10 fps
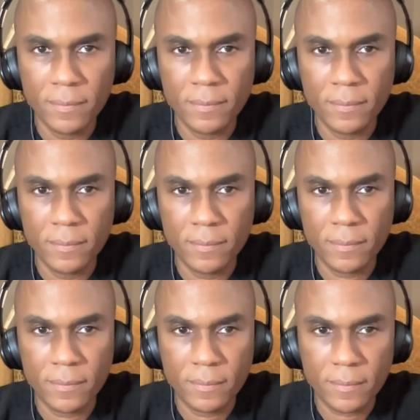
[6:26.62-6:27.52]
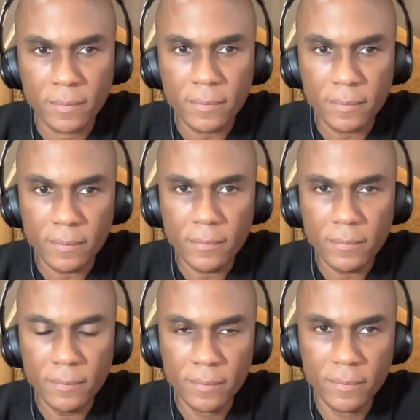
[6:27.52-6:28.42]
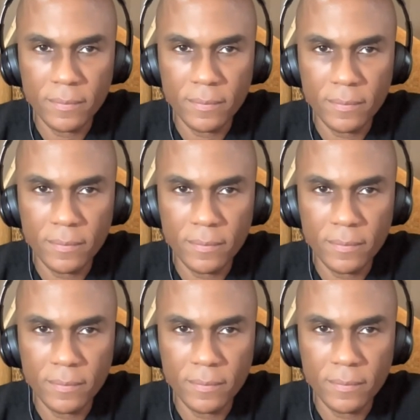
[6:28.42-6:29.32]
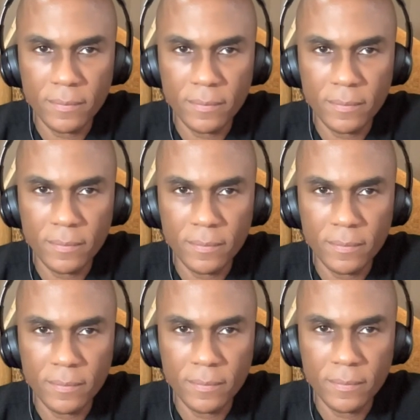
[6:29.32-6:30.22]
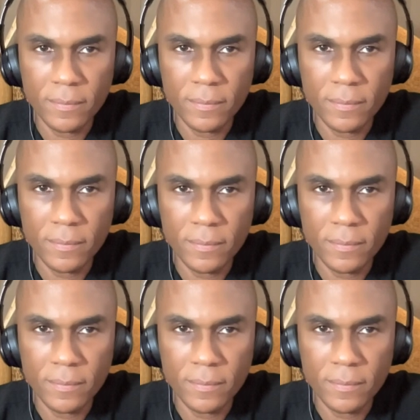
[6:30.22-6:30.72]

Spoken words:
This person isn't speaking.